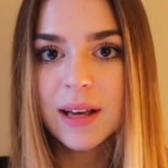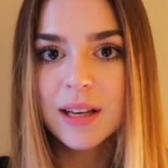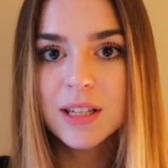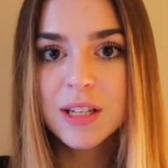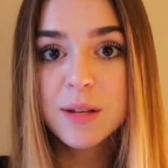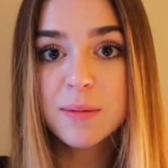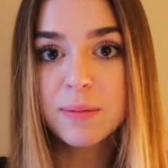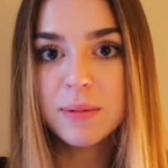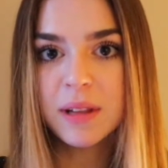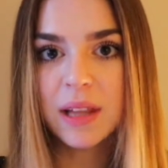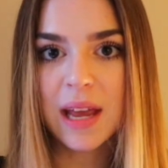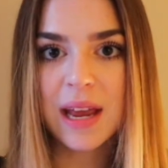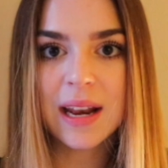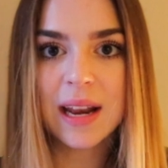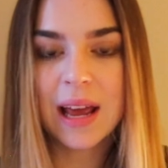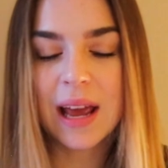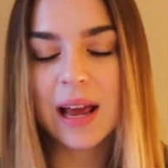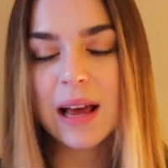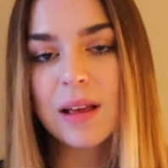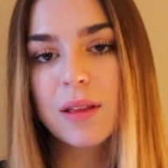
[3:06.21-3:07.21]

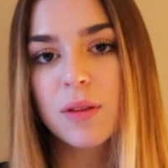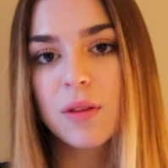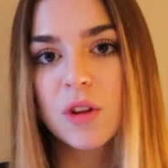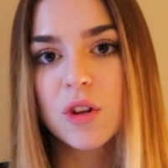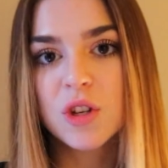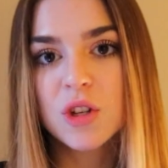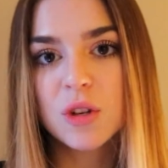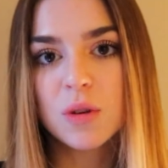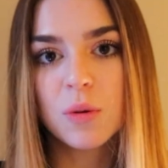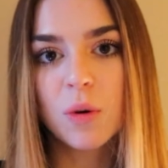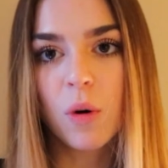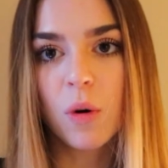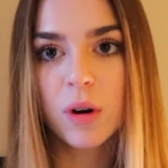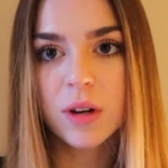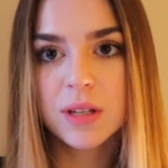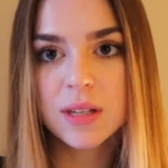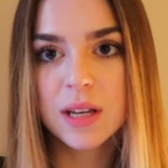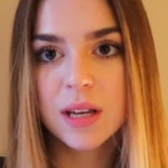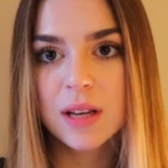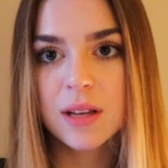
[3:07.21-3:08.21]
explaining the two
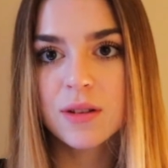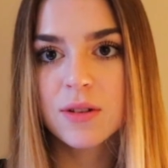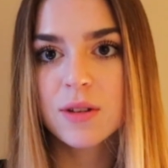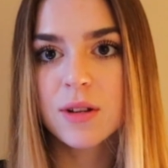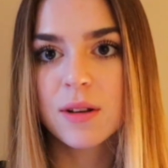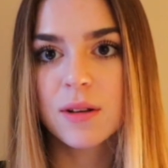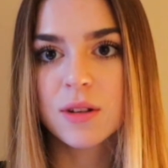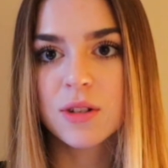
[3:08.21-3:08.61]
courses